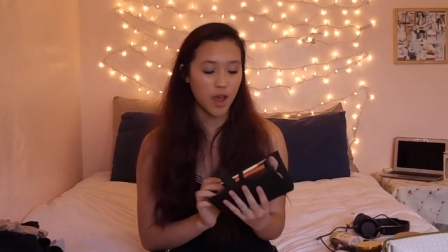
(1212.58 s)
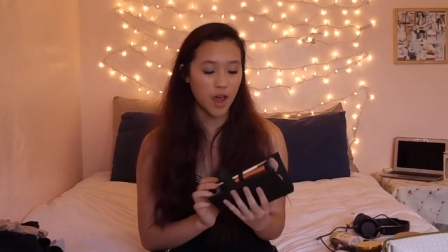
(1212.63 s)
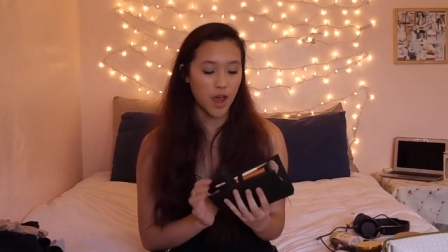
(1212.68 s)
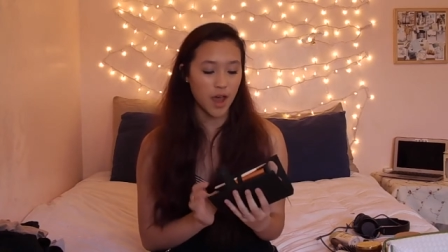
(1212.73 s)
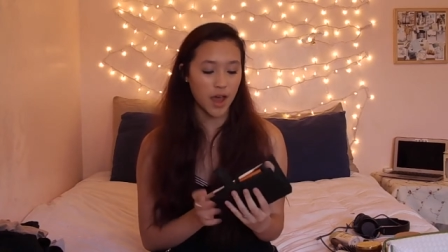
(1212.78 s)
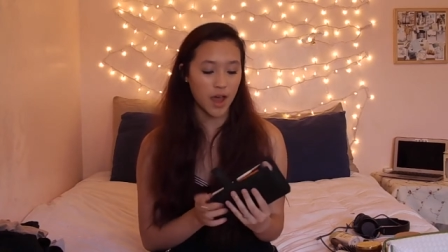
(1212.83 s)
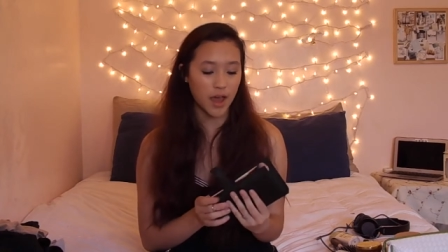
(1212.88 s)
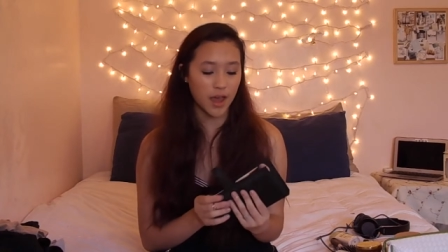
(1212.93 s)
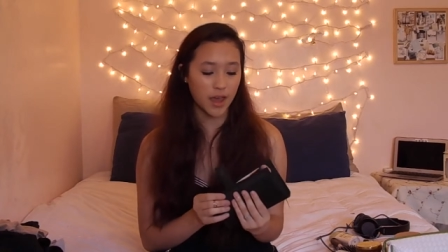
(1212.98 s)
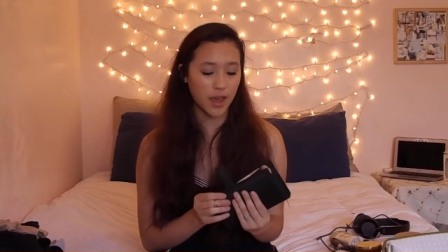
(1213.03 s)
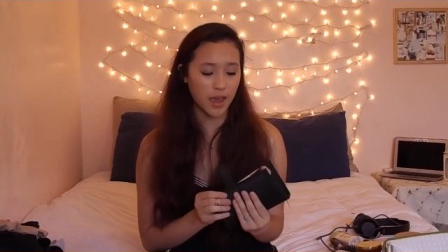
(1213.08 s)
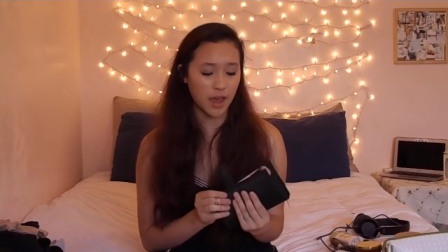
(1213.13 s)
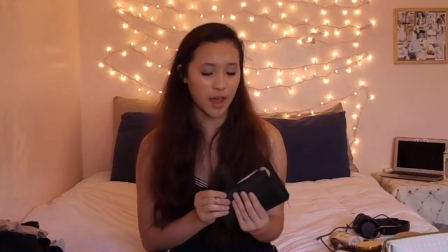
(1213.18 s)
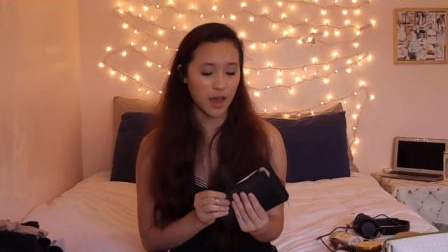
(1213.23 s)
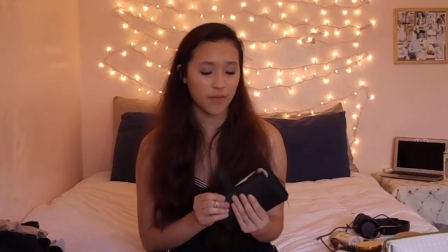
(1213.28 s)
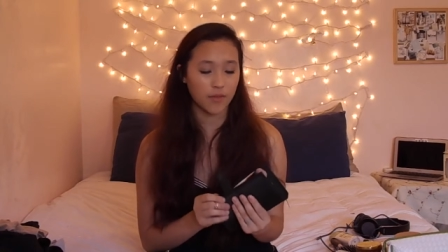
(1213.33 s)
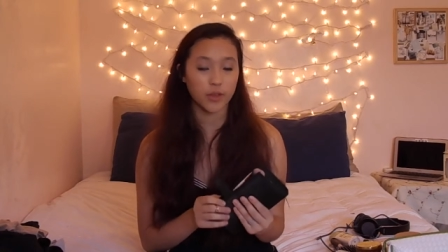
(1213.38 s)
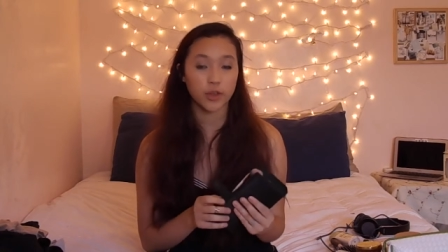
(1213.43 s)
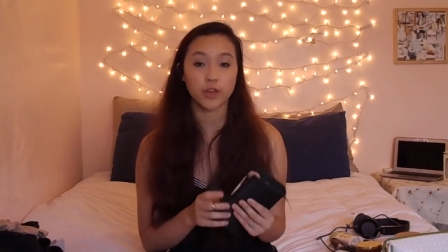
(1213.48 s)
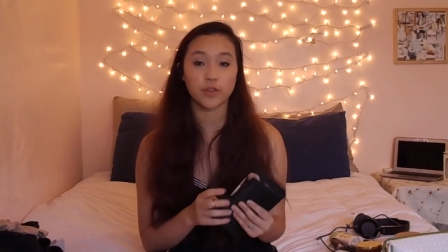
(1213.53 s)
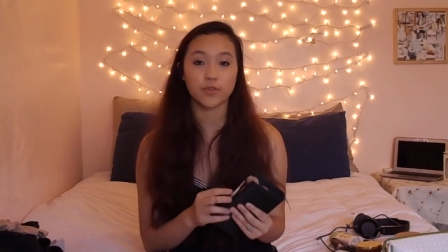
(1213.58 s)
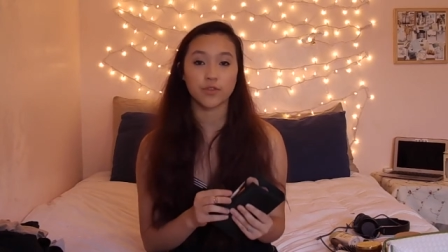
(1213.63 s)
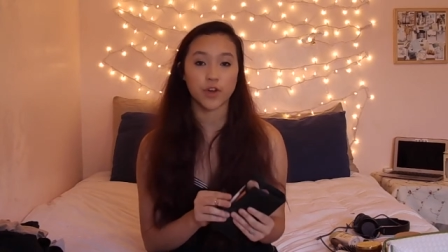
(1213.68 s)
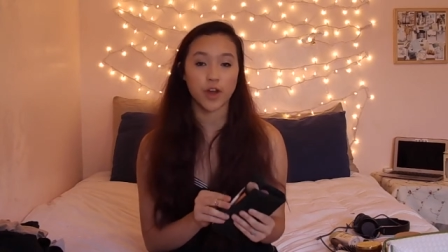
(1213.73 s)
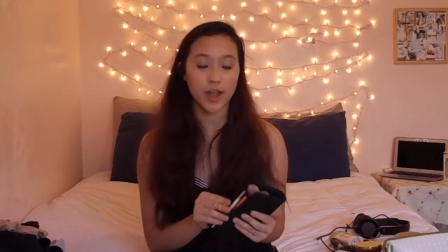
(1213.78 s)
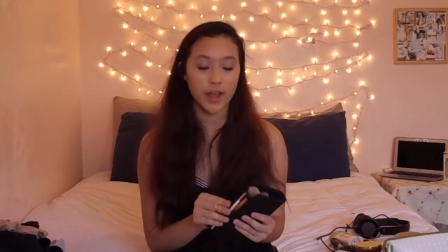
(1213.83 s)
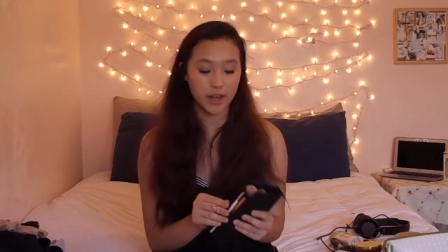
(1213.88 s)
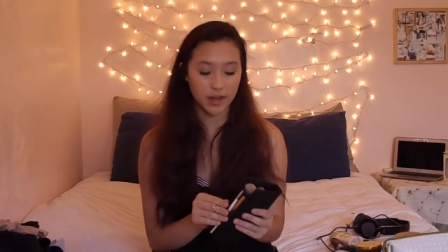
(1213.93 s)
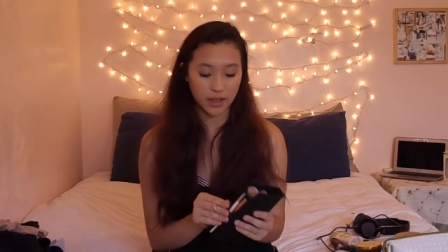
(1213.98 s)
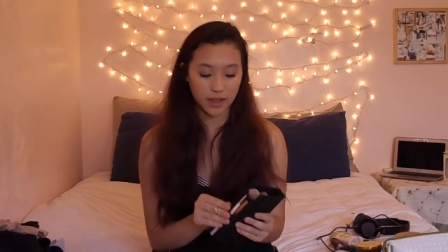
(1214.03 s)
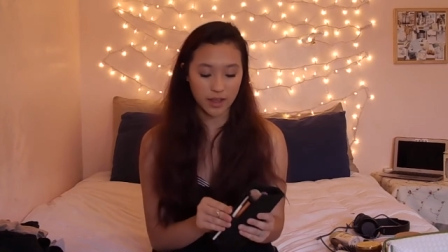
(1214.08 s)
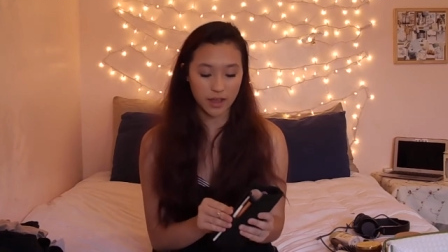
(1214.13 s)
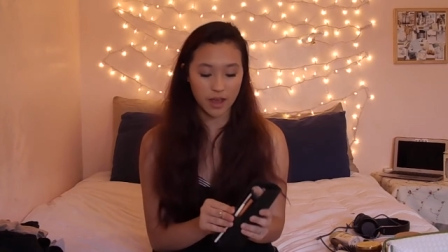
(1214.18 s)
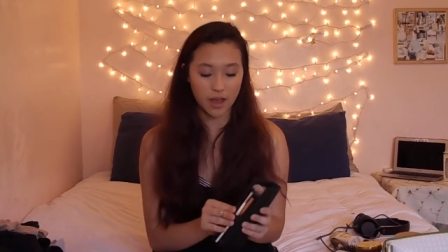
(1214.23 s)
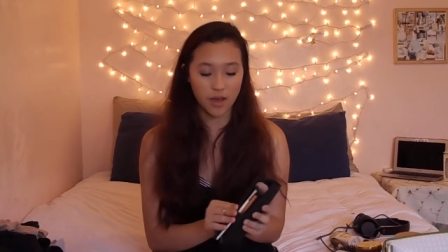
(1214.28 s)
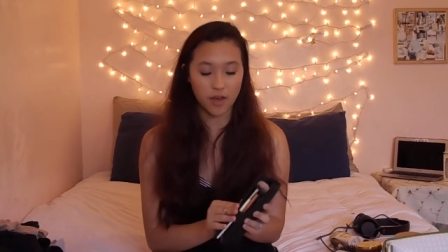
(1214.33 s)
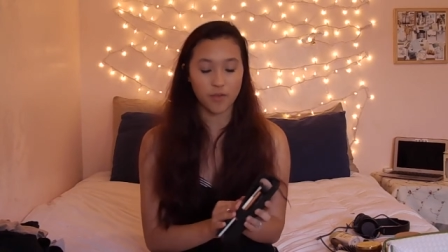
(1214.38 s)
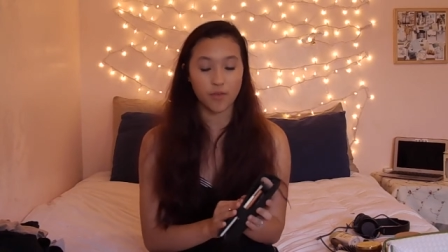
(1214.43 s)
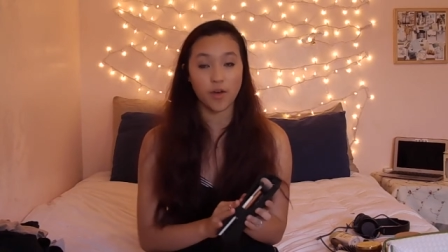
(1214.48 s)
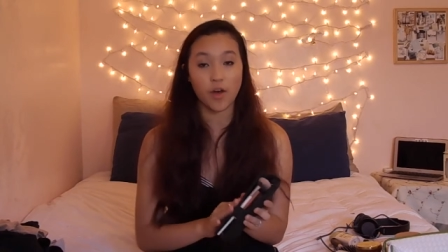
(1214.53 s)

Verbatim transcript: I have a good variety of